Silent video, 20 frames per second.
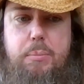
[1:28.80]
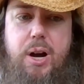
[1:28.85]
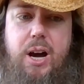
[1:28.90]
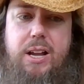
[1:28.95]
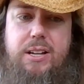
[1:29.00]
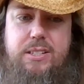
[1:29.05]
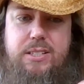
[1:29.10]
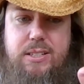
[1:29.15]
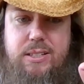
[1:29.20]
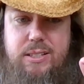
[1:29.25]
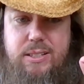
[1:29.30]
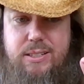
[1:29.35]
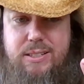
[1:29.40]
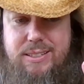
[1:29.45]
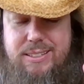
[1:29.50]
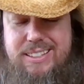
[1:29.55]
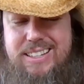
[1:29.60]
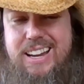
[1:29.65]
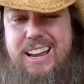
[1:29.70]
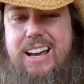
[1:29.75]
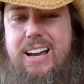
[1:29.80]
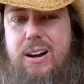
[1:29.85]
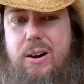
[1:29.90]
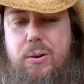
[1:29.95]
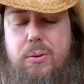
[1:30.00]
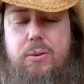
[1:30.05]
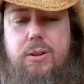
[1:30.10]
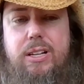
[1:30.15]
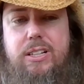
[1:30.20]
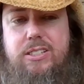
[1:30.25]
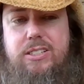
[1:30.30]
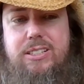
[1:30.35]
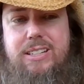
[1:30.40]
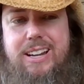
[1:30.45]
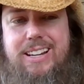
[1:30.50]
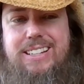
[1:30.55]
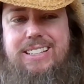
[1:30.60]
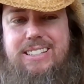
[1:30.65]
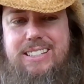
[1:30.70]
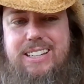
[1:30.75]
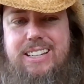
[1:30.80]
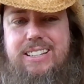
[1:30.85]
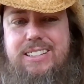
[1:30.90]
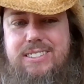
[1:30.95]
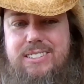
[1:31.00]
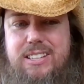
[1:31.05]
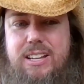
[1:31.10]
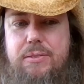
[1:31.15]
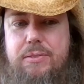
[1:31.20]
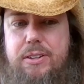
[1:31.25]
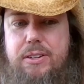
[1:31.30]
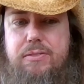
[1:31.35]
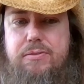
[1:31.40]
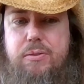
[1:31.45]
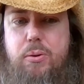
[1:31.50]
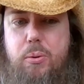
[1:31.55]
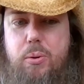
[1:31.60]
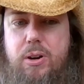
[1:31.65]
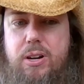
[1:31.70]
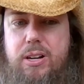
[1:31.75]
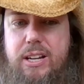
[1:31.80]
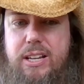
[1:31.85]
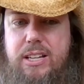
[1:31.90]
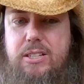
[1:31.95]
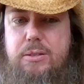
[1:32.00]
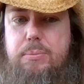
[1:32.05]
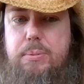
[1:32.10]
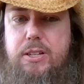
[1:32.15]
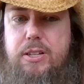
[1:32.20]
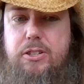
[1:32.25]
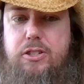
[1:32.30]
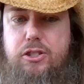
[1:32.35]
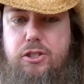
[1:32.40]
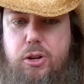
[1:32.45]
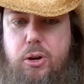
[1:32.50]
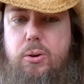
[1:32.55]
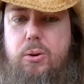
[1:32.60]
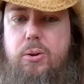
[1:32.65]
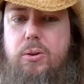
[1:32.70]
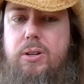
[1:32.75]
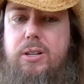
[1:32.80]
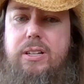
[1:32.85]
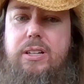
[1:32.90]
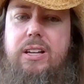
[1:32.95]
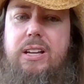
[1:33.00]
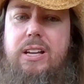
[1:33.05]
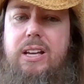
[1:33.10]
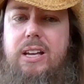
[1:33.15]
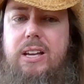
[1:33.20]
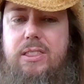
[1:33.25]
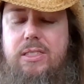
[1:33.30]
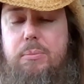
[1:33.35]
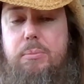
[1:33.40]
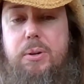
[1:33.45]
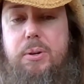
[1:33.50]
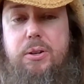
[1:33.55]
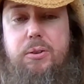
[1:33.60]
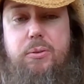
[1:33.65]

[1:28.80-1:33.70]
But now it's 1974 and he's been touring the